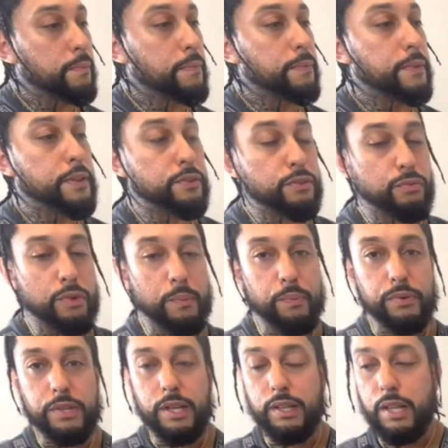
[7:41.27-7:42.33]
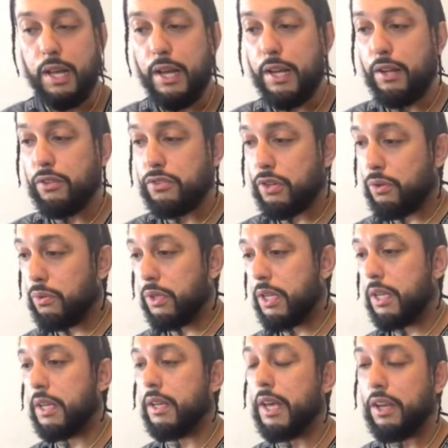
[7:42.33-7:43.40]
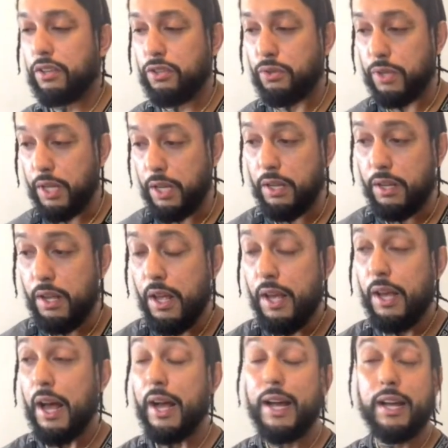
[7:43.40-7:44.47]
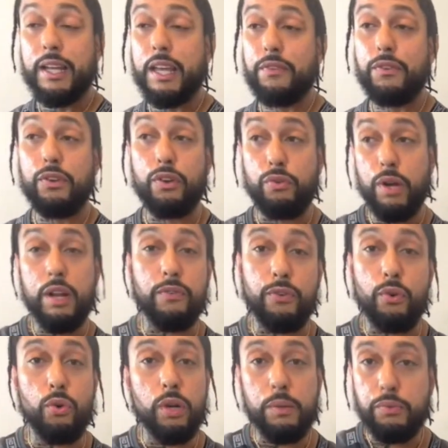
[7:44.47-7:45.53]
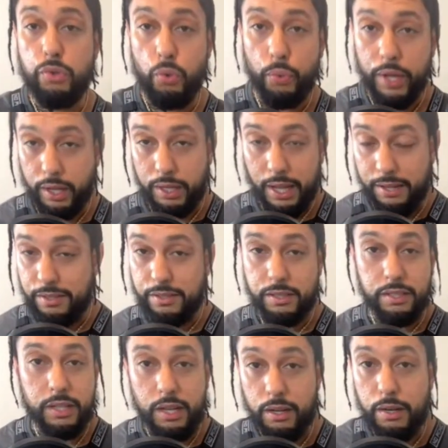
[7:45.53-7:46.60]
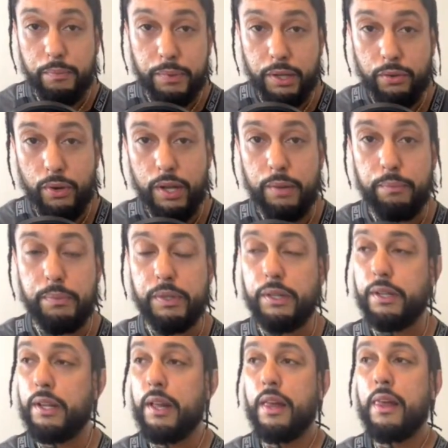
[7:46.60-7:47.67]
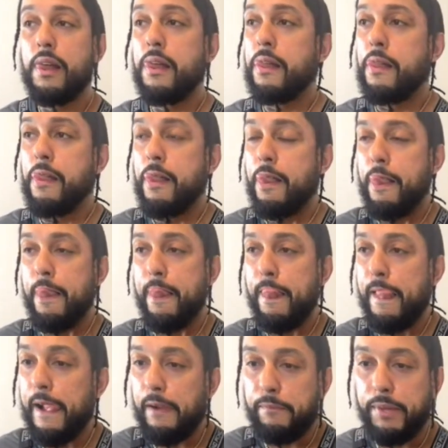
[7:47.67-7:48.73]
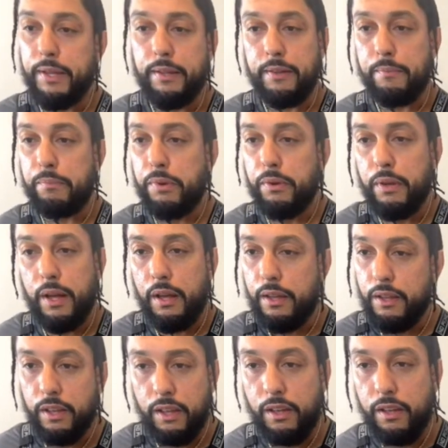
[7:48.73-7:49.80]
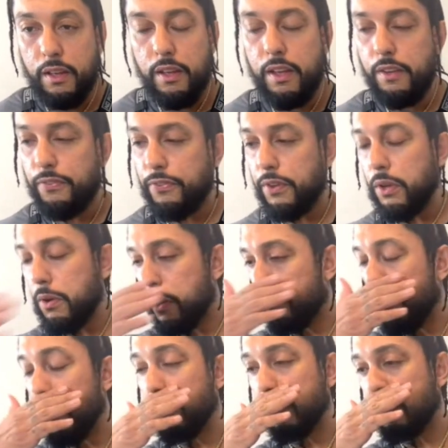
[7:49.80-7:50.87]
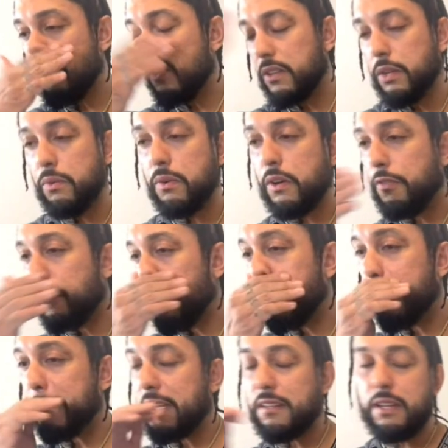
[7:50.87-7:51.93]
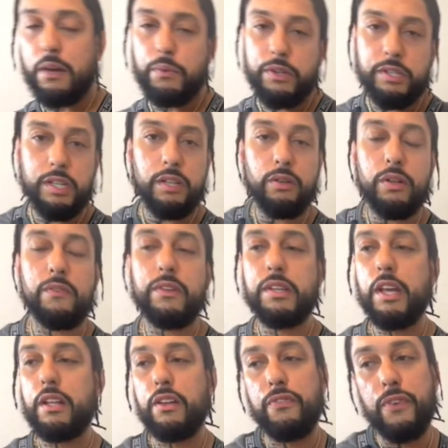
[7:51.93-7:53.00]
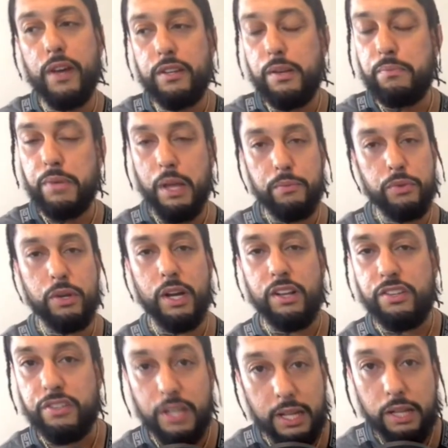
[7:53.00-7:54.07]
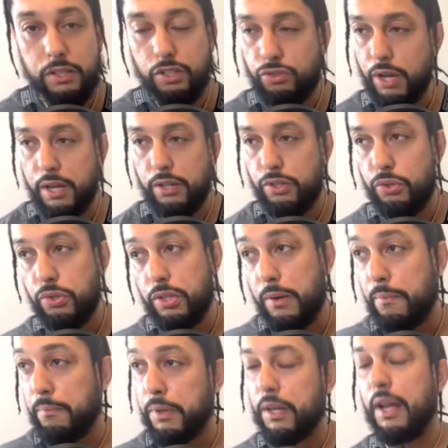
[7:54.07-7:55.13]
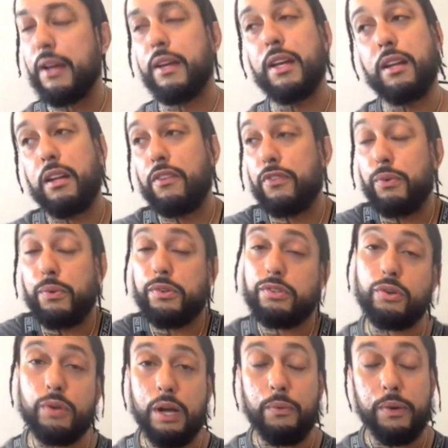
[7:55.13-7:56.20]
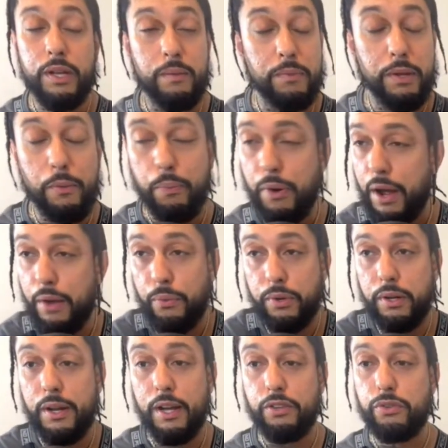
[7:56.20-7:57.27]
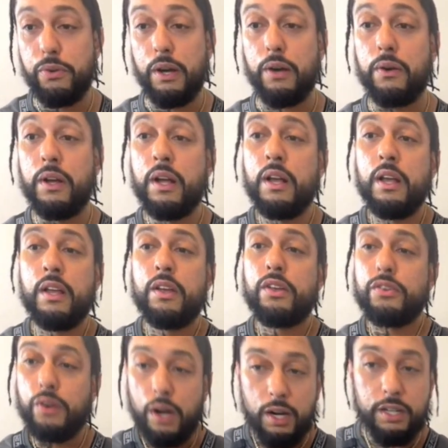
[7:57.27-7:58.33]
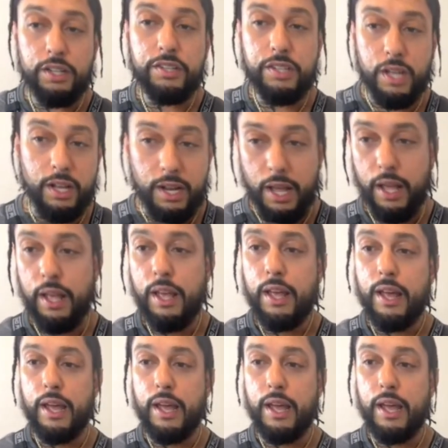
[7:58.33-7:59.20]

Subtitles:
Did you represent Lions only? Yes, you did. I got to give you credit for going up 2 weight classes and daring to be great. But I mean, if I would have known you were going to fight like this, I would have said don't even take the fight. Sometimes you got to sell out to try to do something. But I get it. If you would have sold out with him, he probably would have knocked you out. So I understand that.